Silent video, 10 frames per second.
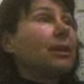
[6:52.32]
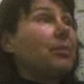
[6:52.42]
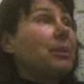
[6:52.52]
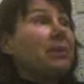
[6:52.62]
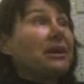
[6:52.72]

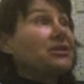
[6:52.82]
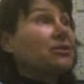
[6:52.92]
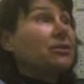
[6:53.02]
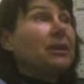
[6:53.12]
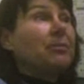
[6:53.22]
People I
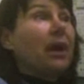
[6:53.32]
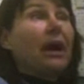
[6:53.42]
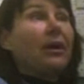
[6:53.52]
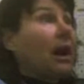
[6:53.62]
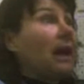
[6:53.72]
still keep.
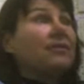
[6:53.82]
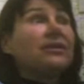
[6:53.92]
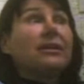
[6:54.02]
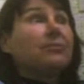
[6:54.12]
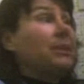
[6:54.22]
I
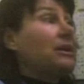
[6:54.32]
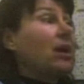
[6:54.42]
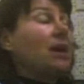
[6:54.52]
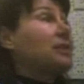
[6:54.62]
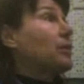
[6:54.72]
haven't been in
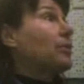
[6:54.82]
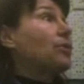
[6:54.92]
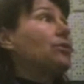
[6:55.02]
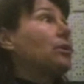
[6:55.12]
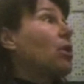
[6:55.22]
contact with
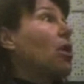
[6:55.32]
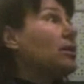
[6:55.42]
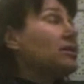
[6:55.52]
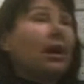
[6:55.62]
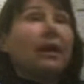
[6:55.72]
her in a
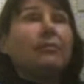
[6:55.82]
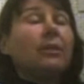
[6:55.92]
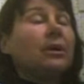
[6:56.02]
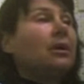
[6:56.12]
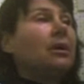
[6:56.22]
long time.
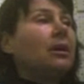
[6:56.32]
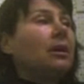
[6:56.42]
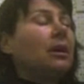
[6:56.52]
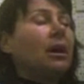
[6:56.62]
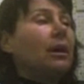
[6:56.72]

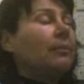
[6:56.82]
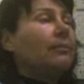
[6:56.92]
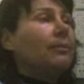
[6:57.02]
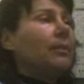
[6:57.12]
Mm-hmm.